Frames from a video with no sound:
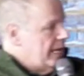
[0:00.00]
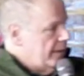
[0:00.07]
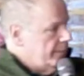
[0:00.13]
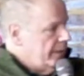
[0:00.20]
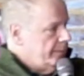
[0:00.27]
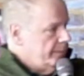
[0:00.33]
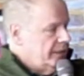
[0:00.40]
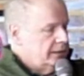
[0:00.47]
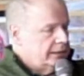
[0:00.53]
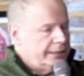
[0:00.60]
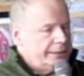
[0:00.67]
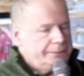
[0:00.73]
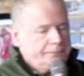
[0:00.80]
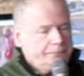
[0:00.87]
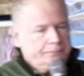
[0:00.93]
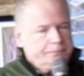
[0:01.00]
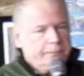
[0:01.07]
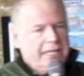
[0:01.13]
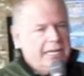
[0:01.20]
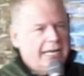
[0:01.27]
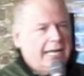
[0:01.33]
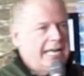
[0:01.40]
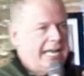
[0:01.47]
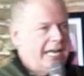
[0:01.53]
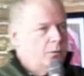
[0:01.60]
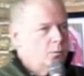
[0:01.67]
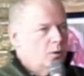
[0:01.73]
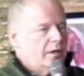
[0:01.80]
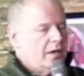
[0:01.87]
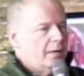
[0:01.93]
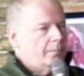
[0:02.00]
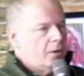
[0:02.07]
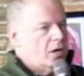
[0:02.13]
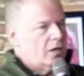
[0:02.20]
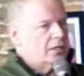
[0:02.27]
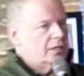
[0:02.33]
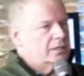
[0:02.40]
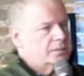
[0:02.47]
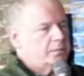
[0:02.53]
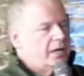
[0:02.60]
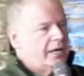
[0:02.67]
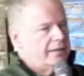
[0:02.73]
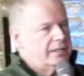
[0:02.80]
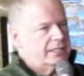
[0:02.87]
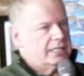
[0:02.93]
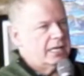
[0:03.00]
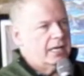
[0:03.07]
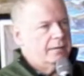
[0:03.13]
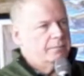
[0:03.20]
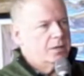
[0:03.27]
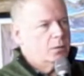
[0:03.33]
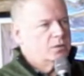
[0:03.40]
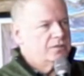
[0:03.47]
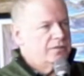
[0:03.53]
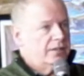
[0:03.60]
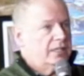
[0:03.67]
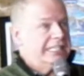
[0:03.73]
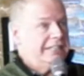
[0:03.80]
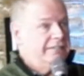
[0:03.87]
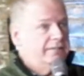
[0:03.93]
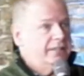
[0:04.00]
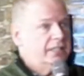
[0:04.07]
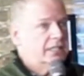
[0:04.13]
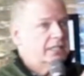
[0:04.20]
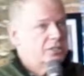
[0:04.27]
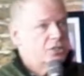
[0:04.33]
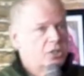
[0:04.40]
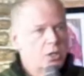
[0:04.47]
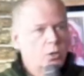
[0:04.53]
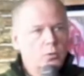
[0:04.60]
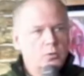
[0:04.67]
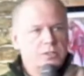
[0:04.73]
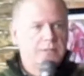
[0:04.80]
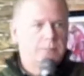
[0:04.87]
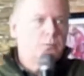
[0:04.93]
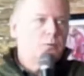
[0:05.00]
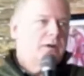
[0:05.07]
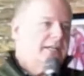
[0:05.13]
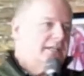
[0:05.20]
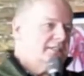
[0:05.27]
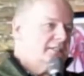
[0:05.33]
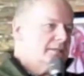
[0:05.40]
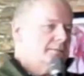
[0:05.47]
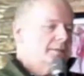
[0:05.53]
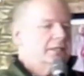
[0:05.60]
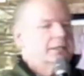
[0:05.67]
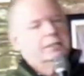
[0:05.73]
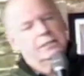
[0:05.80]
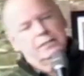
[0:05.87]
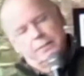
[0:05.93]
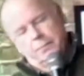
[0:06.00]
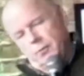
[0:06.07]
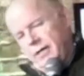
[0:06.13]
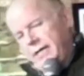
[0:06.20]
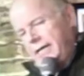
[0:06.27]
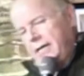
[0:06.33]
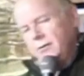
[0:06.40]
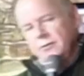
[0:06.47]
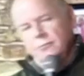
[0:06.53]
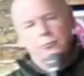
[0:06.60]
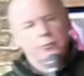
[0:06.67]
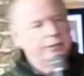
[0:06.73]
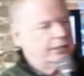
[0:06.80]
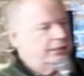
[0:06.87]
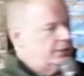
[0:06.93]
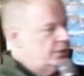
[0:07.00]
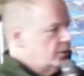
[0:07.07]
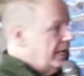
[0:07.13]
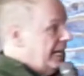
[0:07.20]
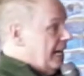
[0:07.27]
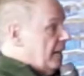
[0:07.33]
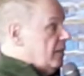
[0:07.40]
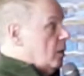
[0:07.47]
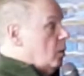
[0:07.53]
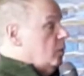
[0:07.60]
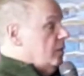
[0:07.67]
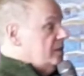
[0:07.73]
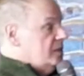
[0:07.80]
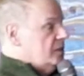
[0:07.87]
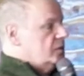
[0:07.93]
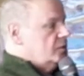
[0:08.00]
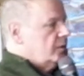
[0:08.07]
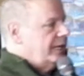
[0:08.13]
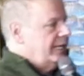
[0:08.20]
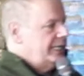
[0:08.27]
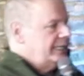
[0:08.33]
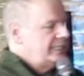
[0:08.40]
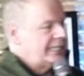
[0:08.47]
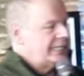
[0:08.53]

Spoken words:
my building. And I had a parking spot at the time that was very convenient because you go zip right into the building, zip right out. It really great. And I thought, oh, this is great.